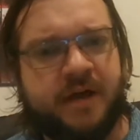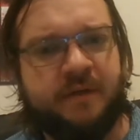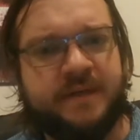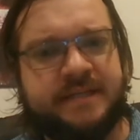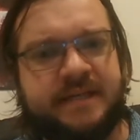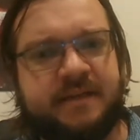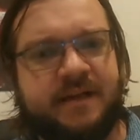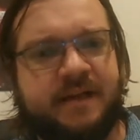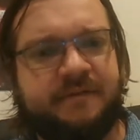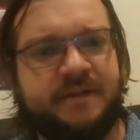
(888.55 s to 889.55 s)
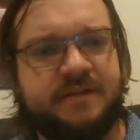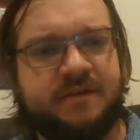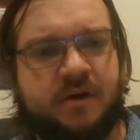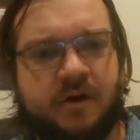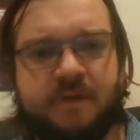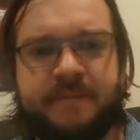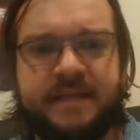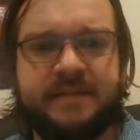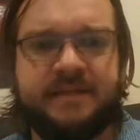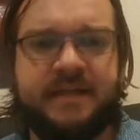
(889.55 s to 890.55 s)
how we see a lot of these art
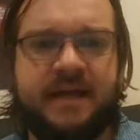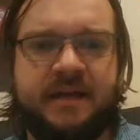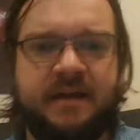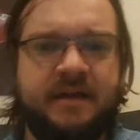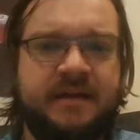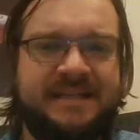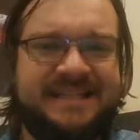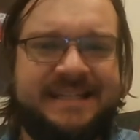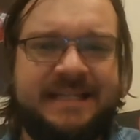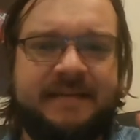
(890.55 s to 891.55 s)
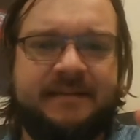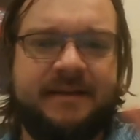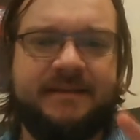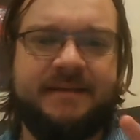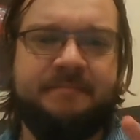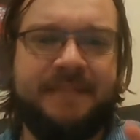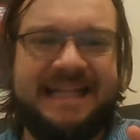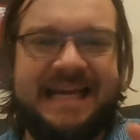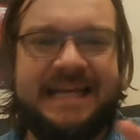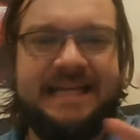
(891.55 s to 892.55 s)
pieces that seem like they
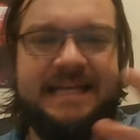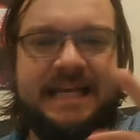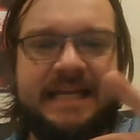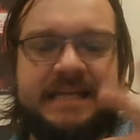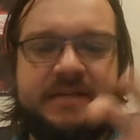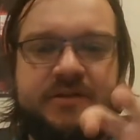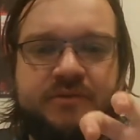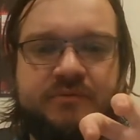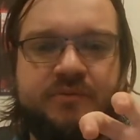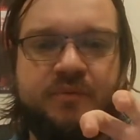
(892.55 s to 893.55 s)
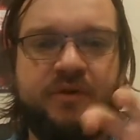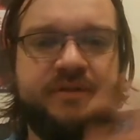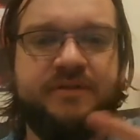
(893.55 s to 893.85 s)
blend into the words.